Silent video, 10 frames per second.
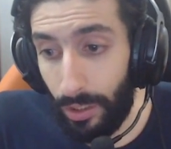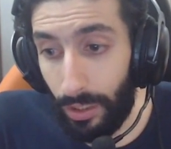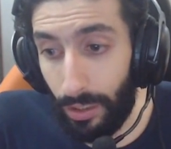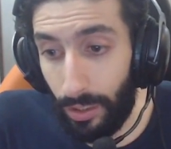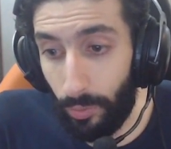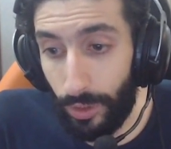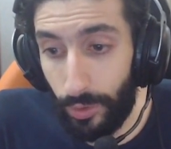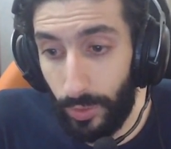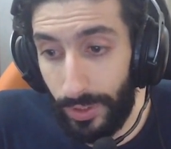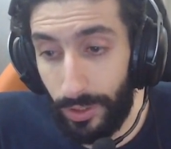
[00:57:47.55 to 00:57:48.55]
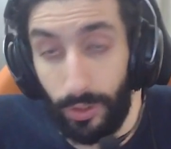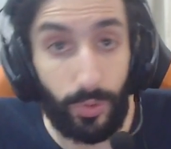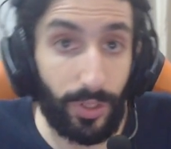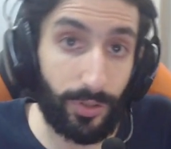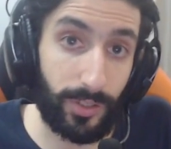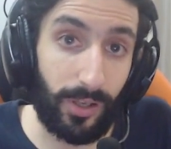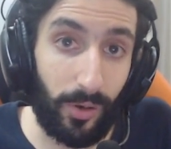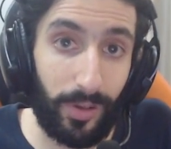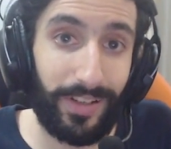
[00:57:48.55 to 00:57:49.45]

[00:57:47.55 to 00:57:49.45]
uh, which was two years ago.